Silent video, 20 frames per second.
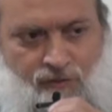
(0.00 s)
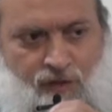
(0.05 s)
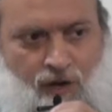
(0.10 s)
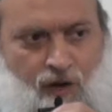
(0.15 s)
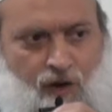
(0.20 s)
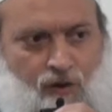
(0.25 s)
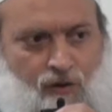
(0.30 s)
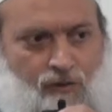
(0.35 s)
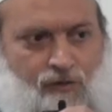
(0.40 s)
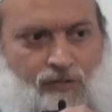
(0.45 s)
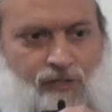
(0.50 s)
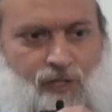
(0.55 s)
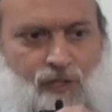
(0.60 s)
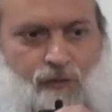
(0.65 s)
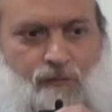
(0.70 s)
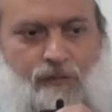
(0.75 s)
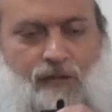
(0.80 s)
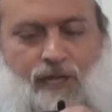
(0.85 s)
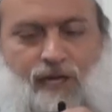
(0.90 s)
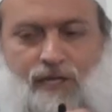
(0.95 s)
called
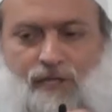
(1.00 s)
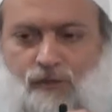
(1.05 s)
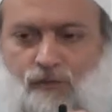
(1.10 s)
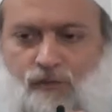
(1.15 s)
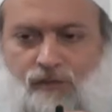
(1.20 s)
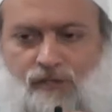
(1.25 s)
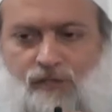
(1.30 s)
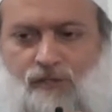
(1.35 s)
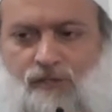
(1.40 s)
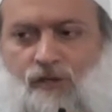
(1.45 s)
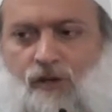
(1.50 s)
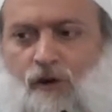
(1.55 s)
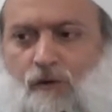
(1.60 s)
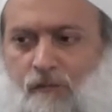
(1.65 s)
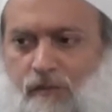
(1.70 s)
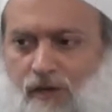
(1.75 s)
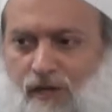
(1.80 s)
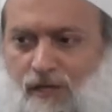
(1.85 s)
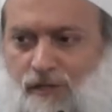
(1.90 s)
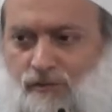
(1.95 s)
this place, which is no
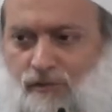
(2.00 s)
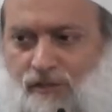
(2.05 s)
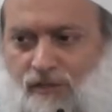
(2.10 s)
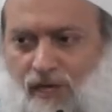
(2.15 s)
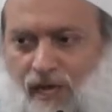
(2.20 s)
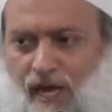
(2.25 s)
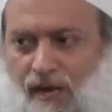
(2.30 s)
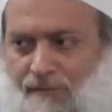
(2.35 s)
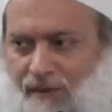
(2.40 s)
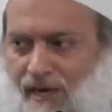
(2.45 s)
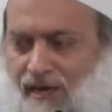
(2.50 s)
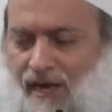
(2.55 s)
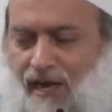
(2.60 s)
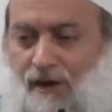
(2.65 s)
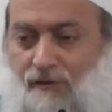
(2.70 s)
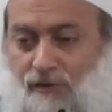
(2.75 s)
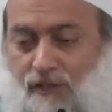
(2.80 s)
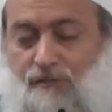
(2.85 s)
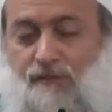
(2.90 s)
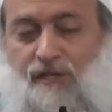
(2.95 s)
place, was La
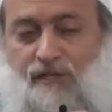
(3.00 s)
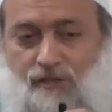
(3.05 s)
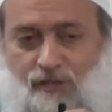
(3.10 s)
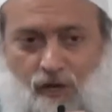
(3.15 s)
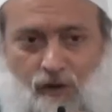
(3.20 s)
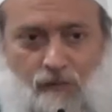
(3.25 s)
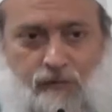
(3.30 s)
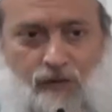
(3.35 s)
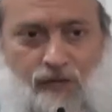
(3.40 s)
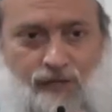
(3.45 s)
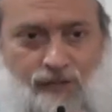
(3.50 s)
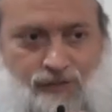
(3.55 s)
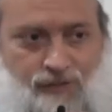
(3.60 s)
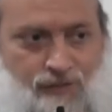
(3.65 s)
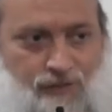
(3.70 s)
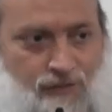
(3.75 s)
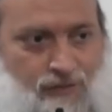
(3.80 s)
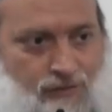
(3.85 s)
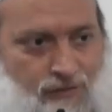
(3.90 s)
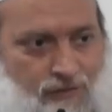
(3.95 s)
Makan, which means no place.